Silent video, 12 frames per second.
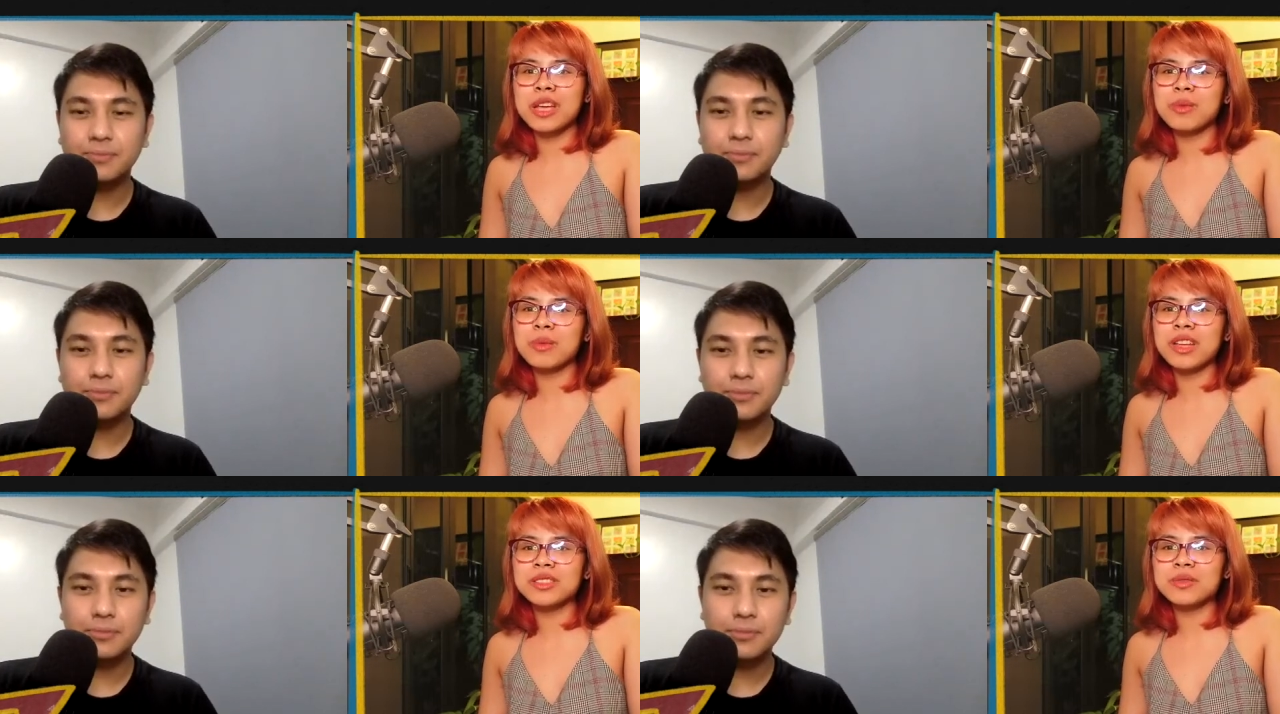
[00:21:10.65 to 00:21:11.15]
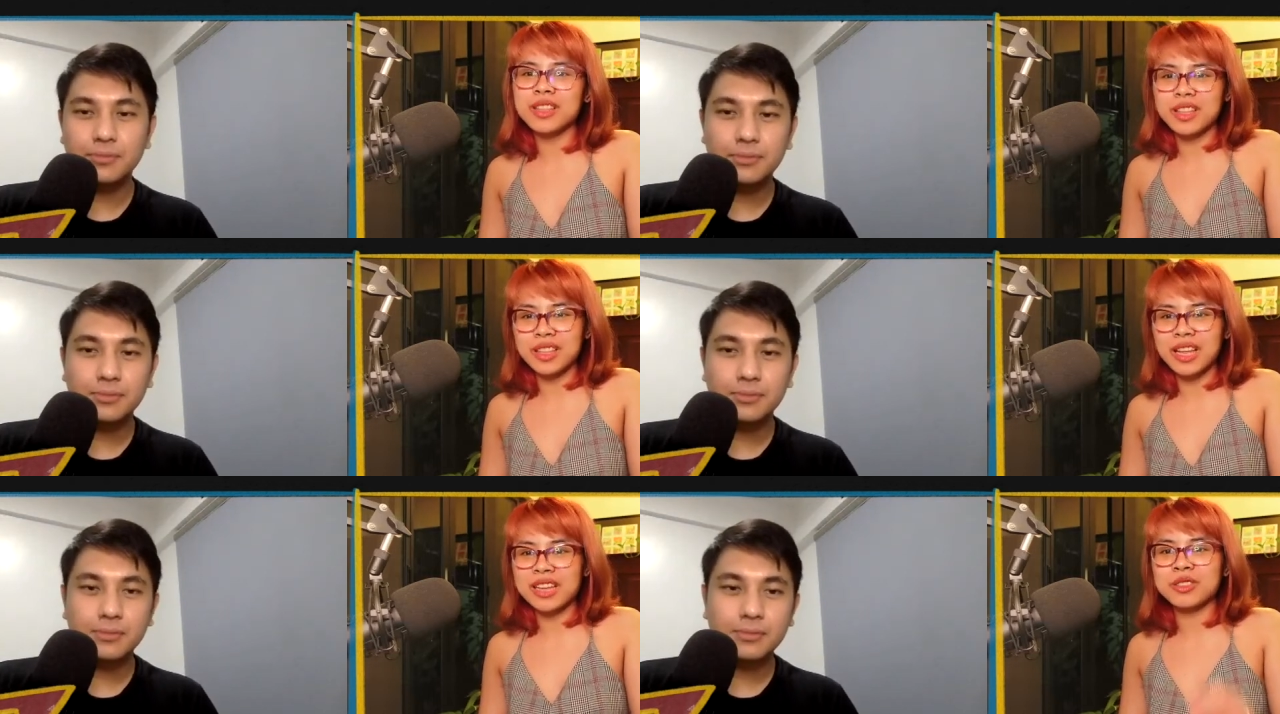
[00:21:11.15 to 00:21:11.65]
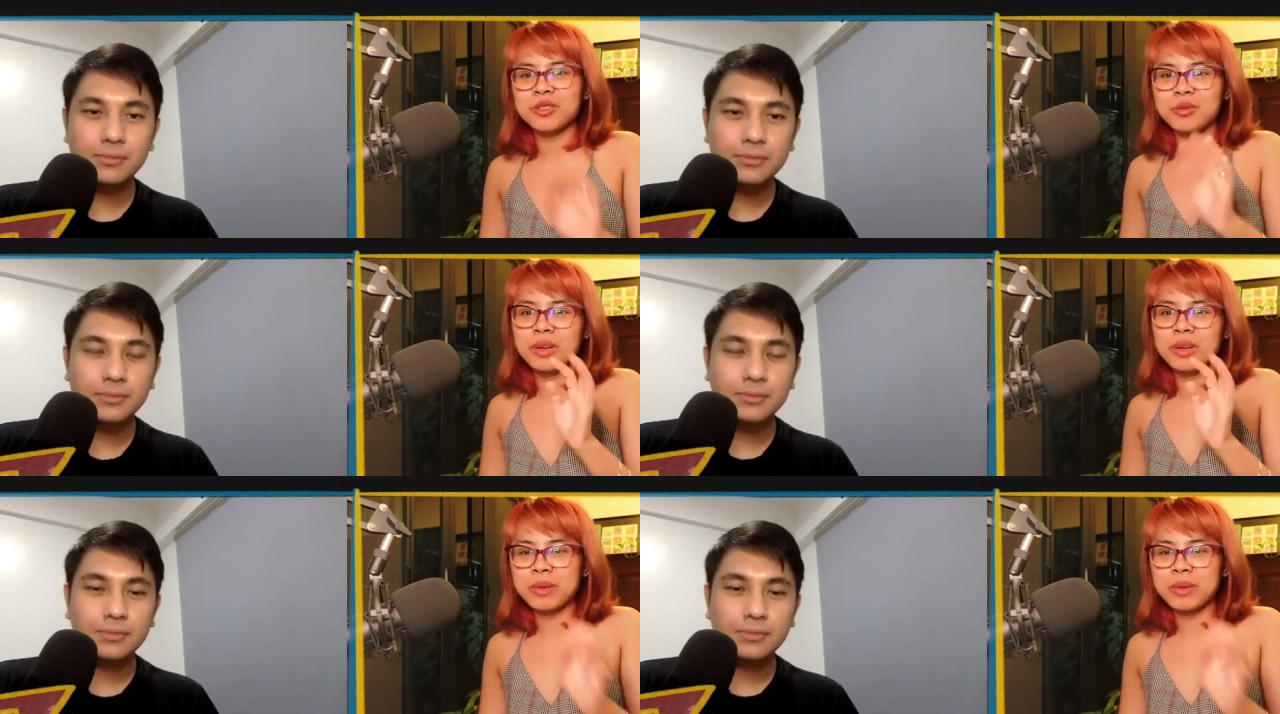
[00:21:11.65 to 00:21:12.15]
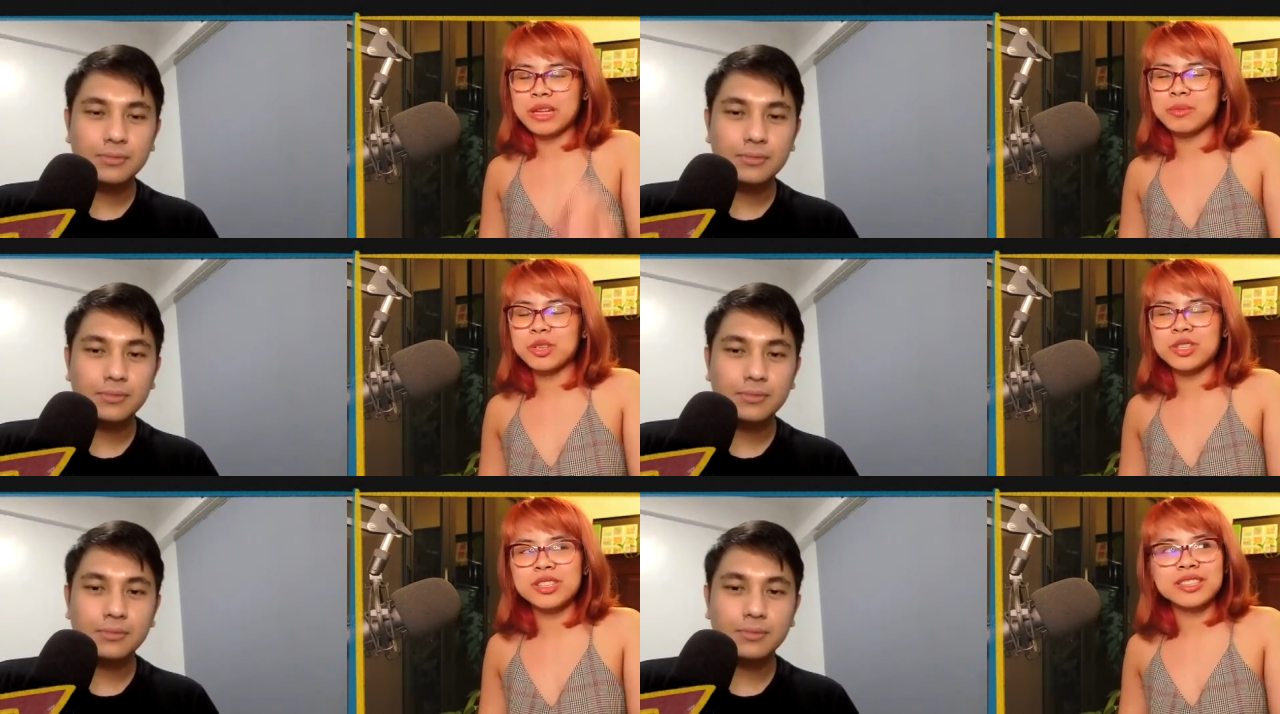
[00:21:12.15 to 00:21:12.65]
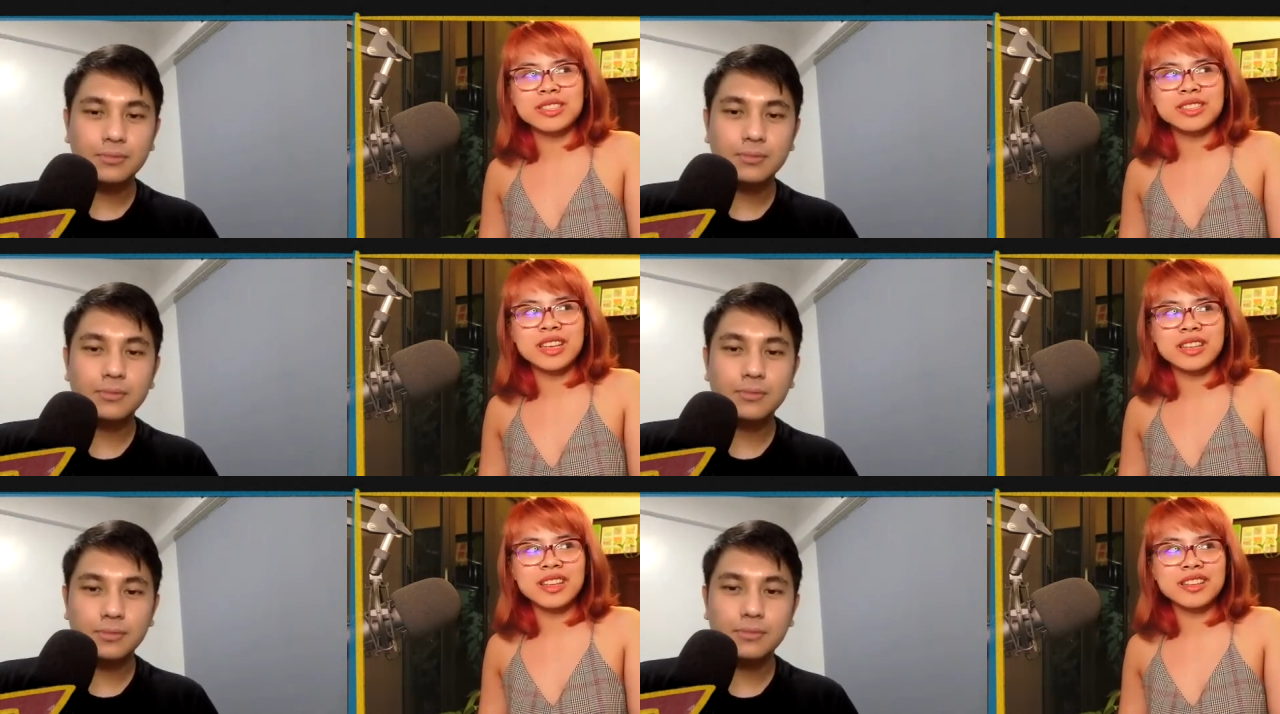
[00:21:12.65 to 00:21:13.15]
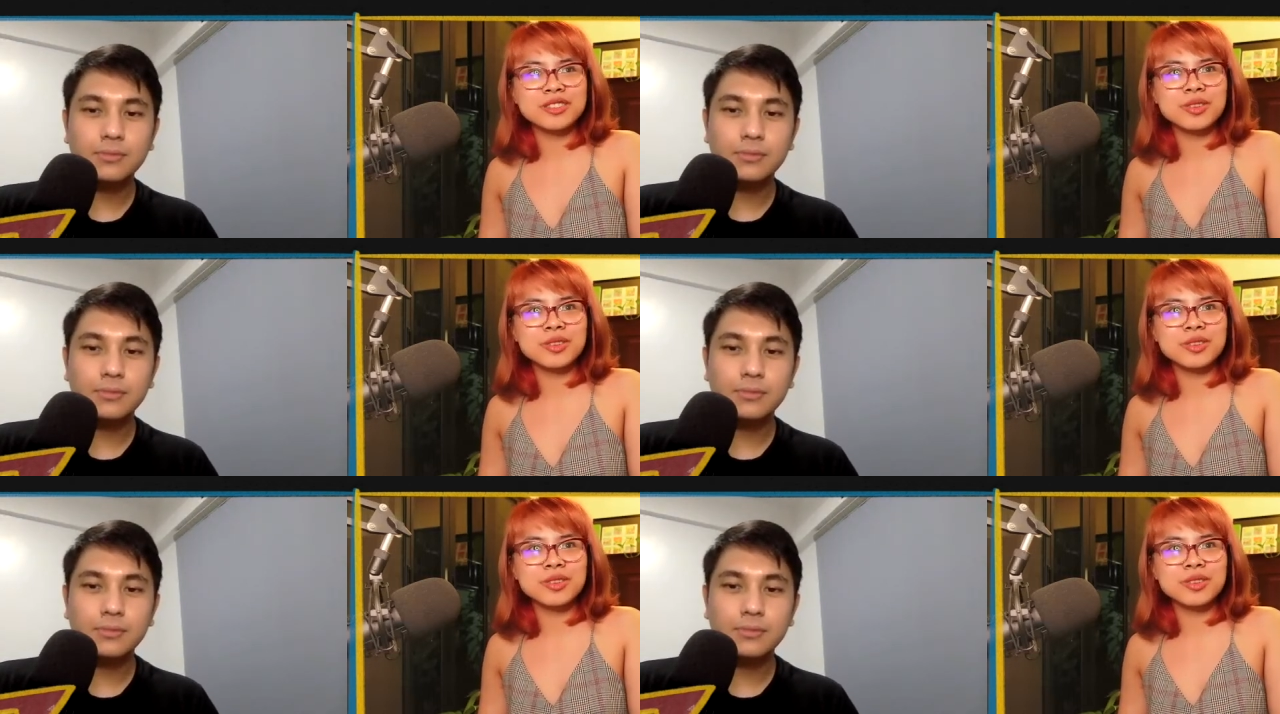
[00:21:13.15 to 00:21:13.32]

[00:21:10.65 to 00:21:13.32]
Speaker 1: payments for the last two big pen purchases I did.